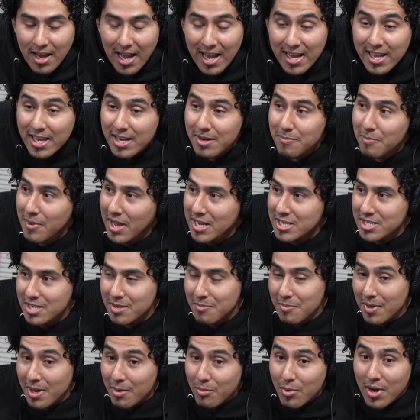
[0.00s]
I
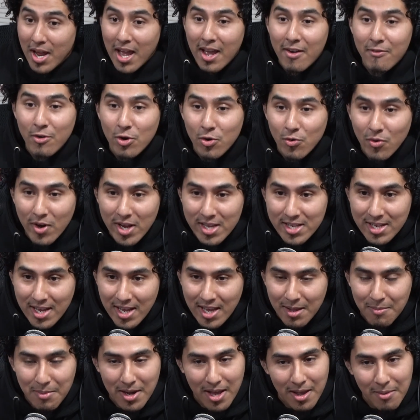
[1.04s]
shouldn't be able to have a great
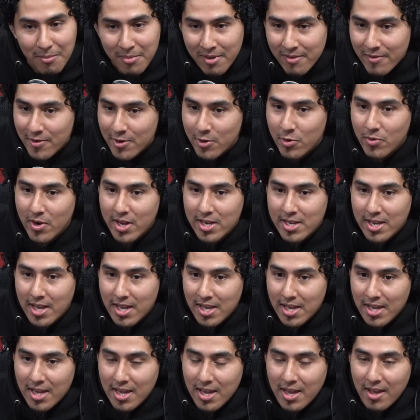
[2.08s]
day. I'm like, I'm having a great
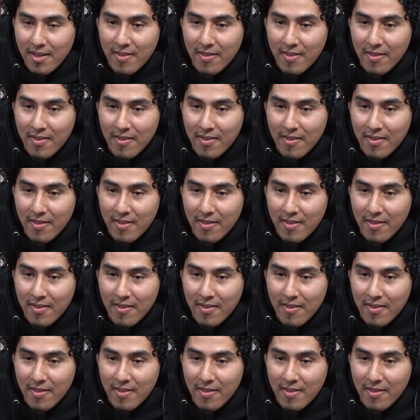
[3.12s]
day.